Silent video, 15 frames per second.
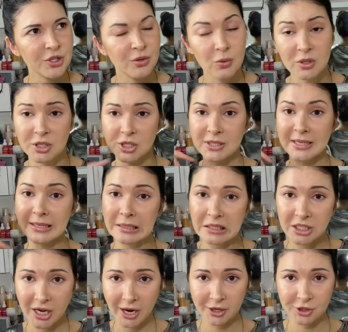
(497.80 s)
with skin
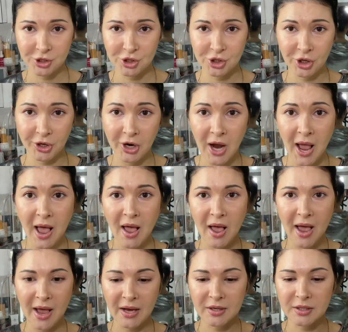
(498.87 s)
texture,
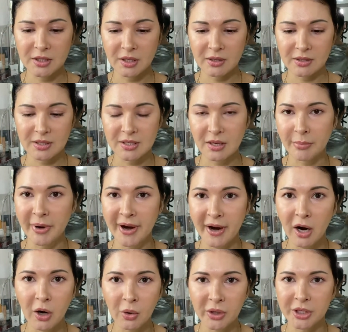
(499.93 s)
and
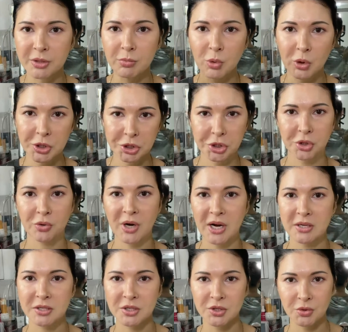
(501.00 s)
somehow it
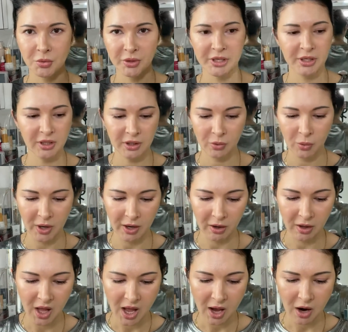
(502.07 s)
moisturizes really
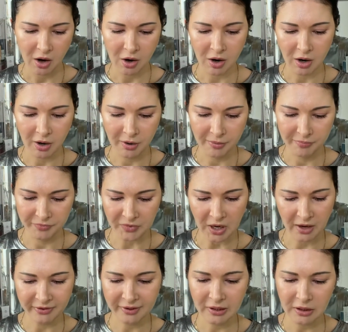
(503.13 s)
well.
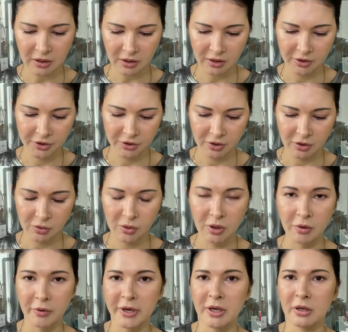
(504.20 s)
I think, you know,
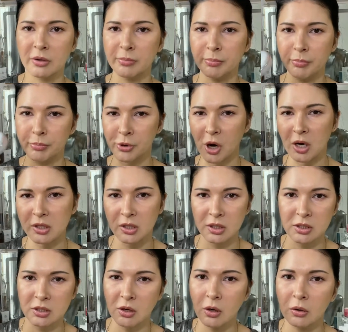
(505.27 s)
Korean
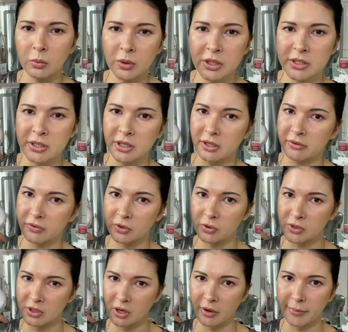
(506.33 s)
products always give you
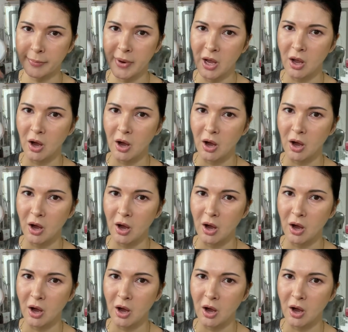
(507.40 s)
some